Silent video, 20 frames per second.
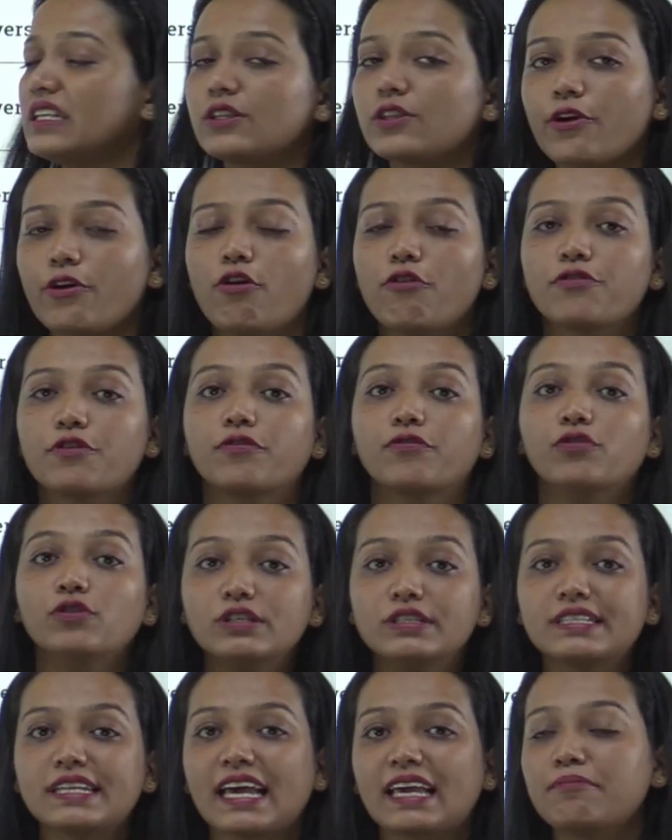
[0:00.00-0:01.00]
They offer
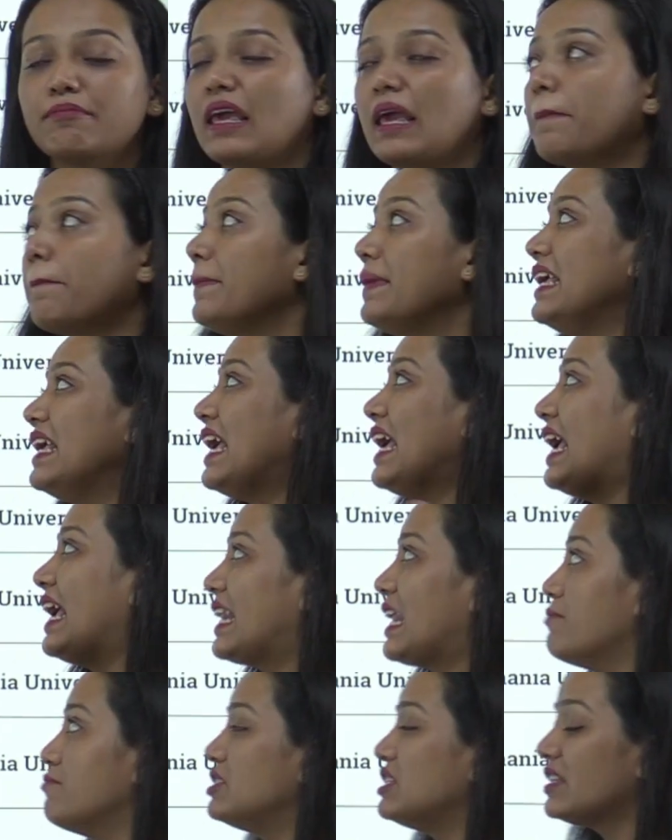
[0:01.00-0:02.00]
full-time MBA
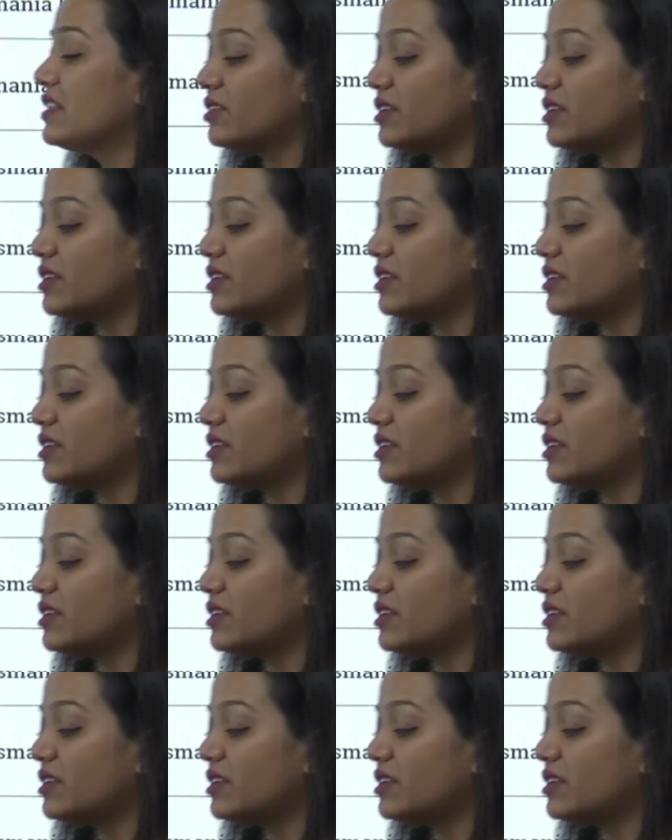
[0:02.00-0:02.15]
and MCA.